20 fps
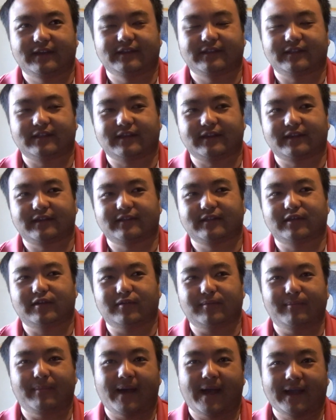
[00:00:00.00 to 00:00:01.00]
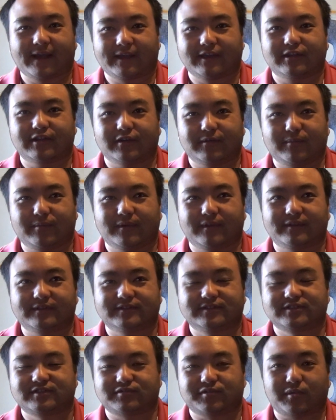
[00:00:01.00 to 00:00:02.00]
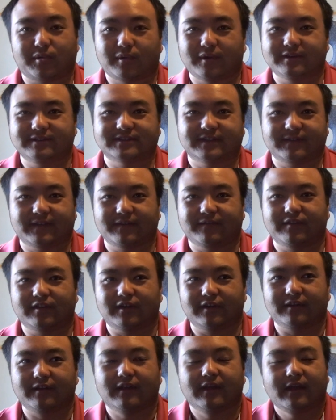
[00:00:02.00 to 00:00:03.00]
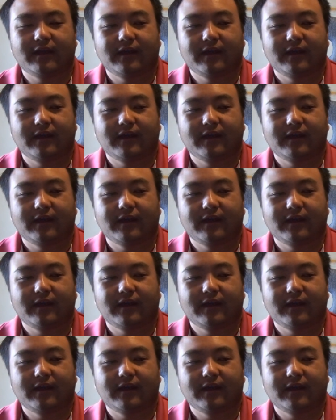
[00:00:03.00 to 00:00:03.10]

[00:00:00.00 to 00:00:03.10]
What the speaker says: And, like, they'll back it up with stories that they've done.